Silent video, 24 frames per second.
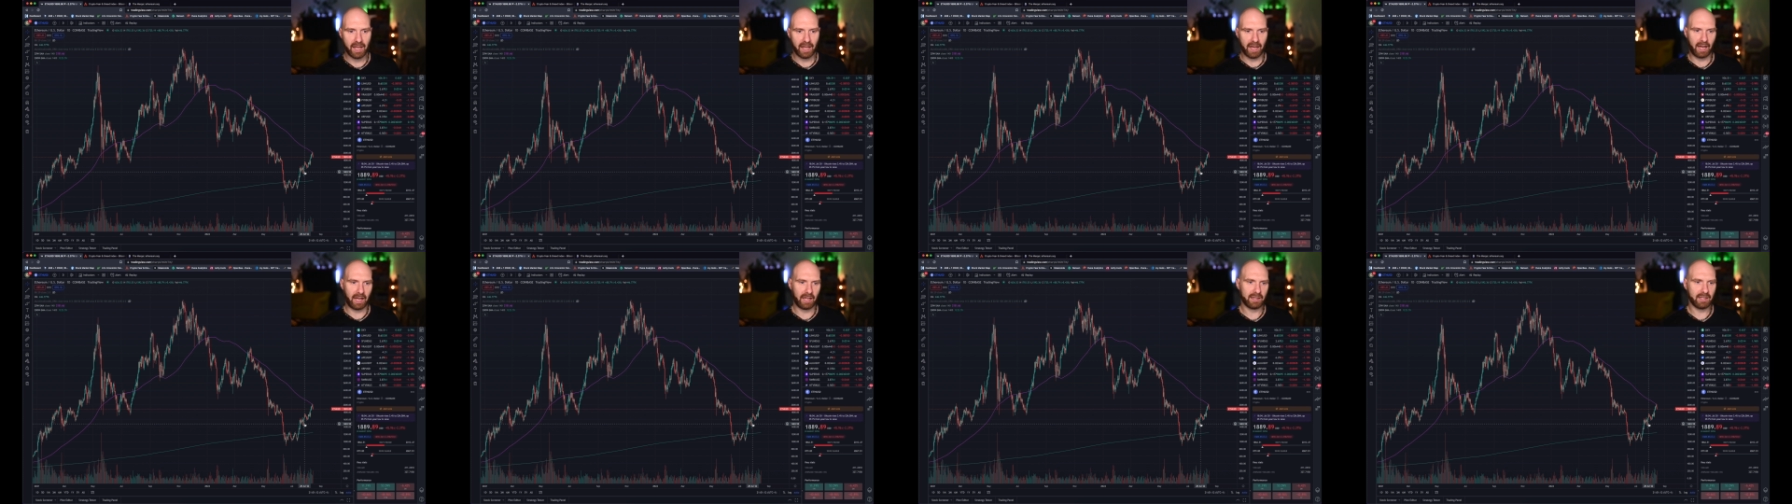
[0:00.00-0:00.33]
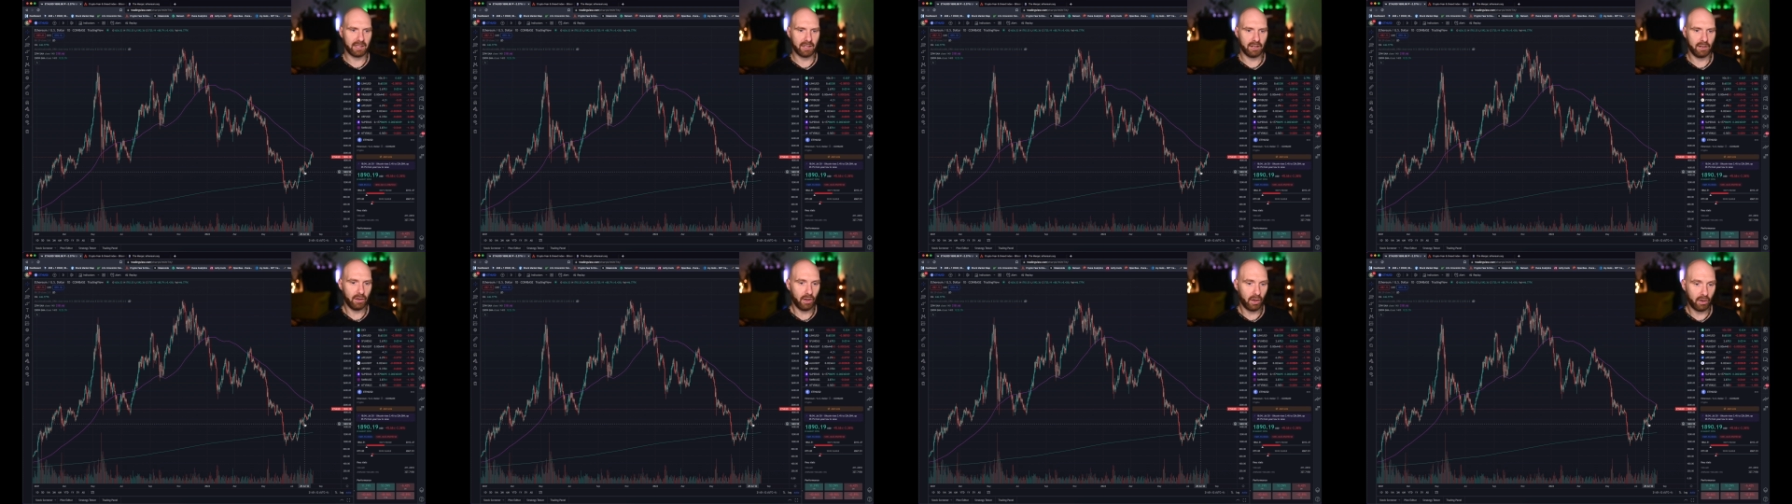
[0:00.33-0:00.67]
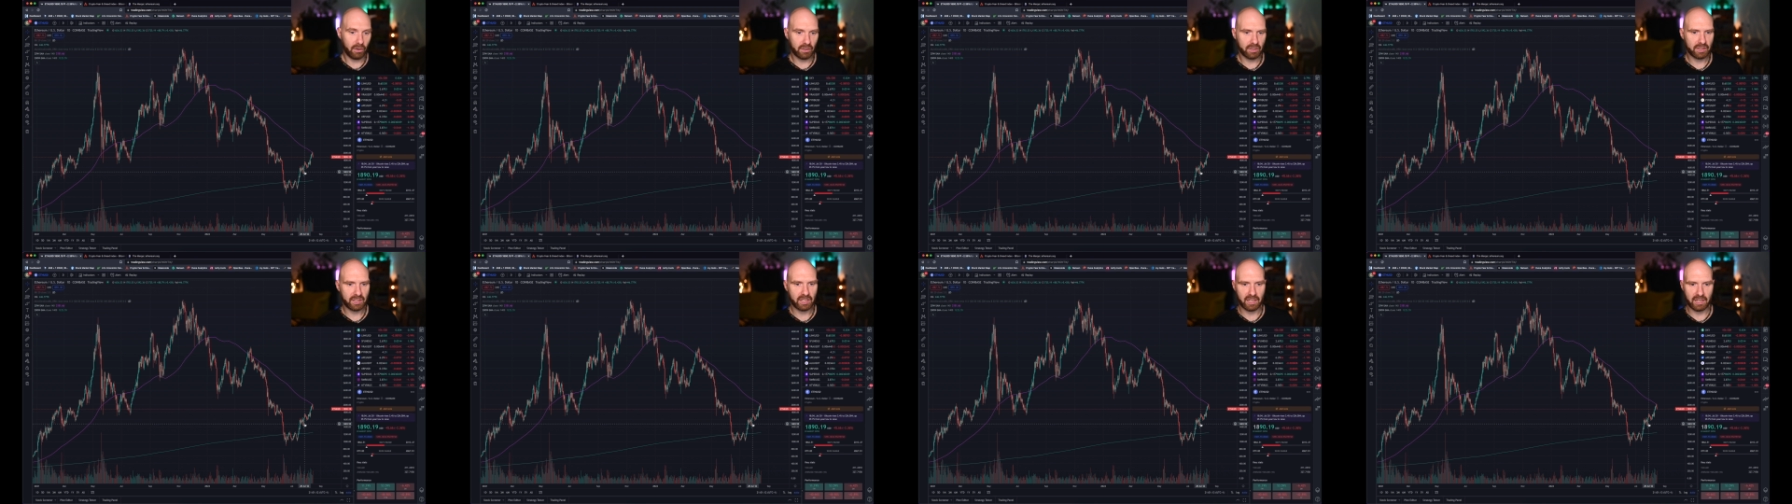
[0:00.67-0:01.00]
I think
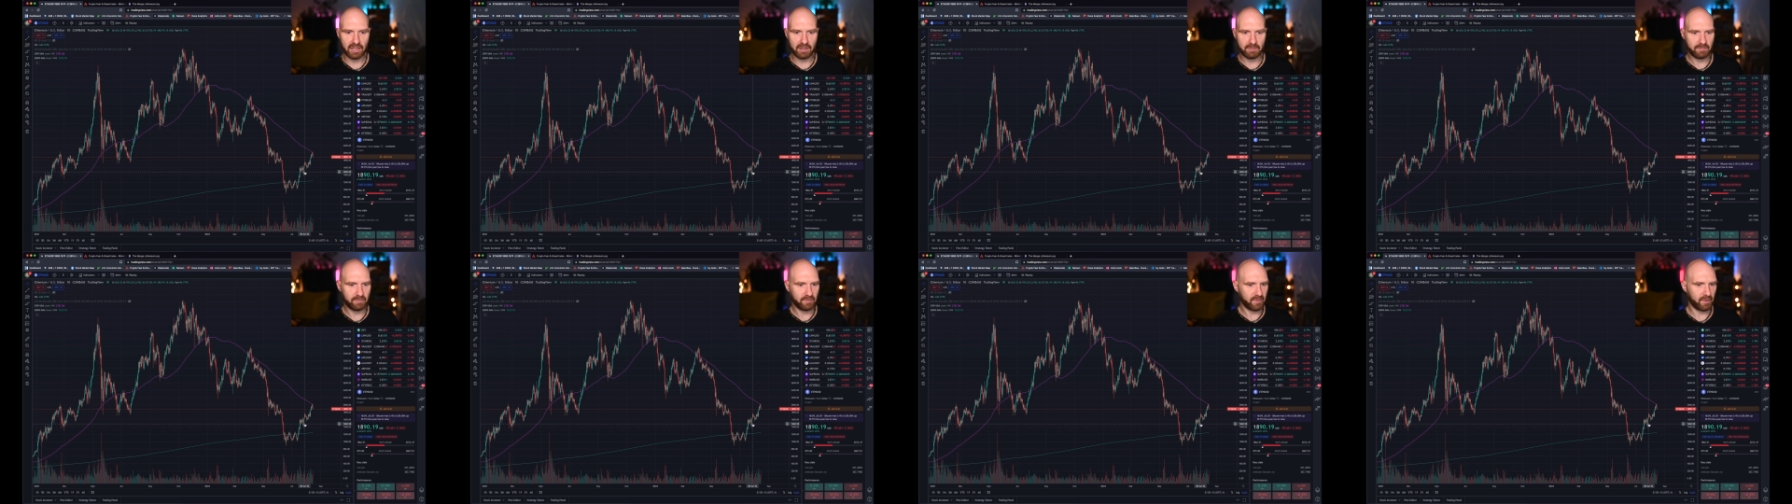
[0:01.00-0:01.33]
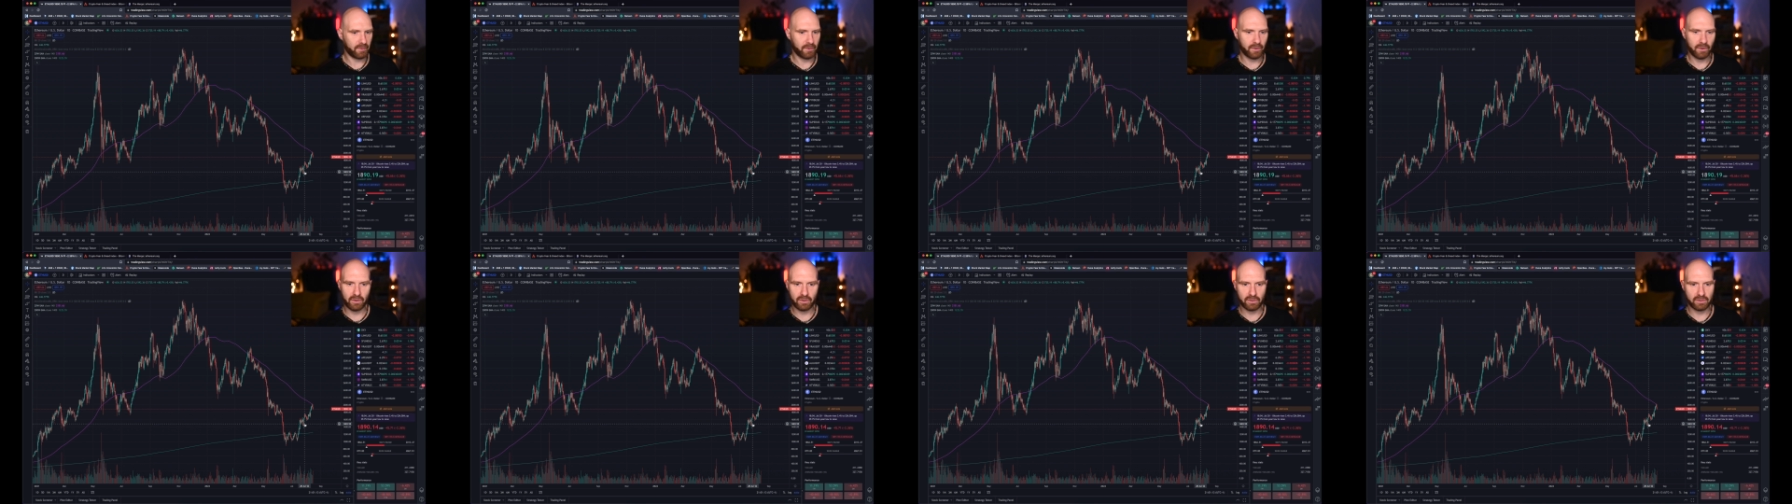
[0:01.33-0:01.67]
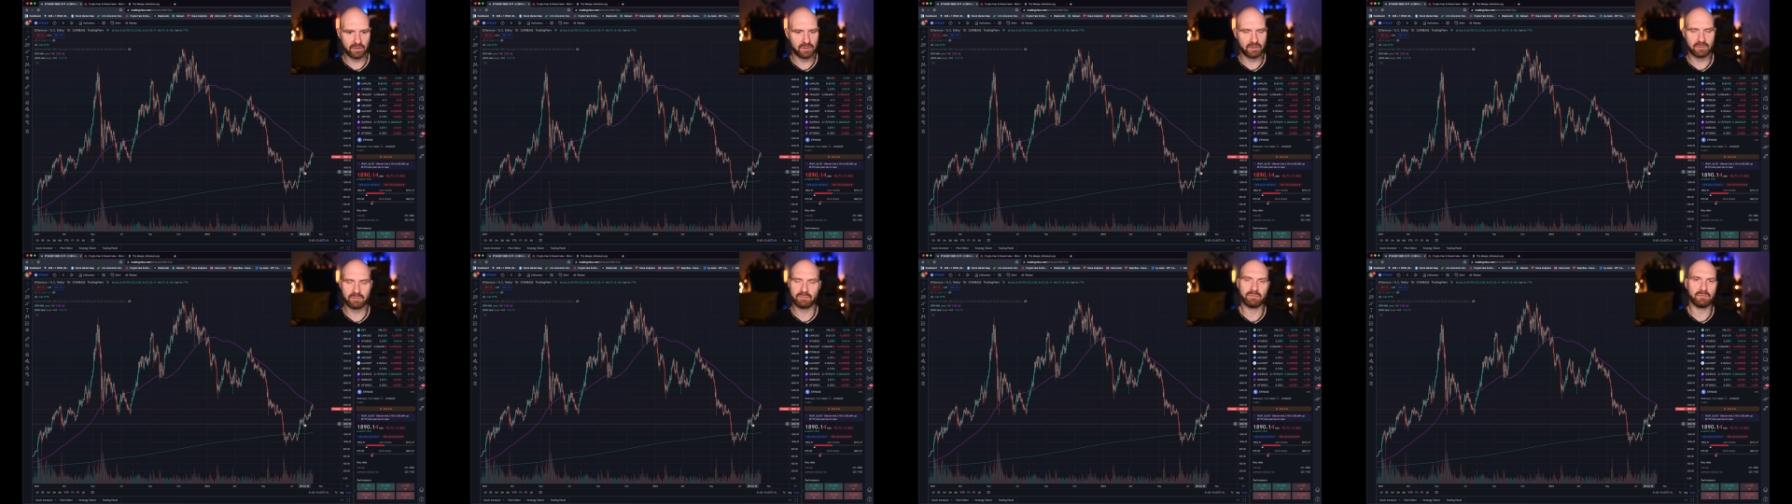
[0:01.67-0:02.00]
long term, of
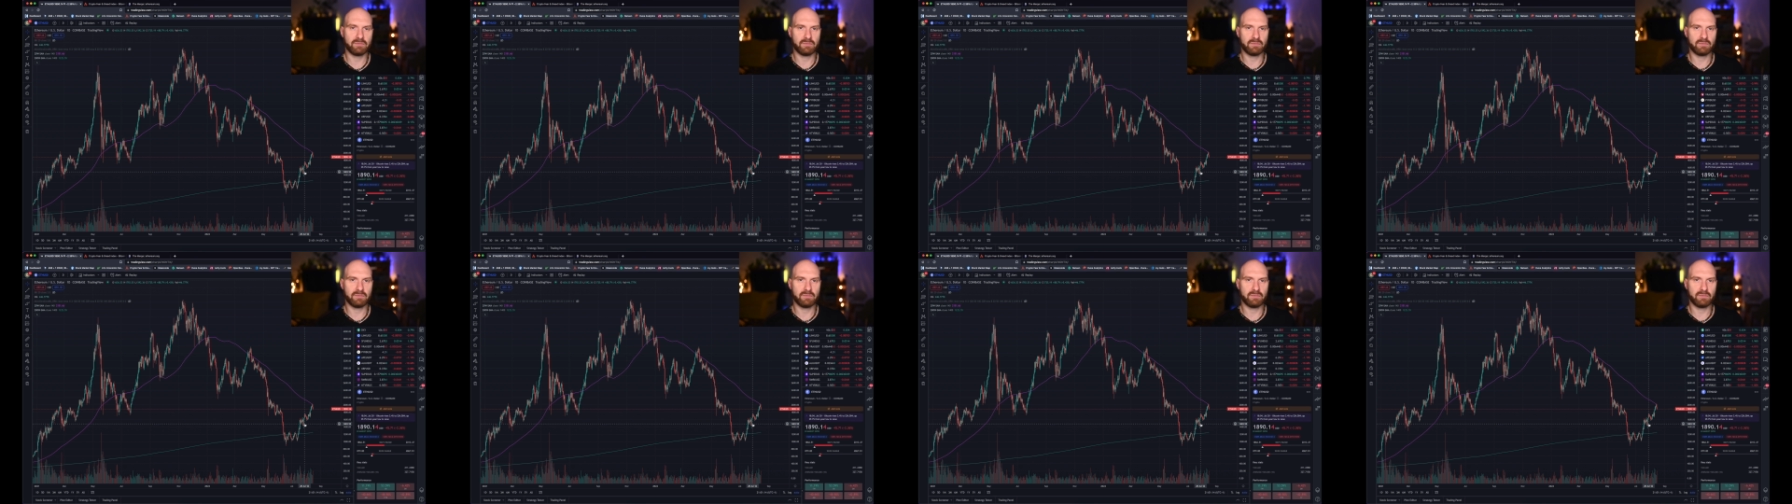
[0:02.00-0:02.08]
course,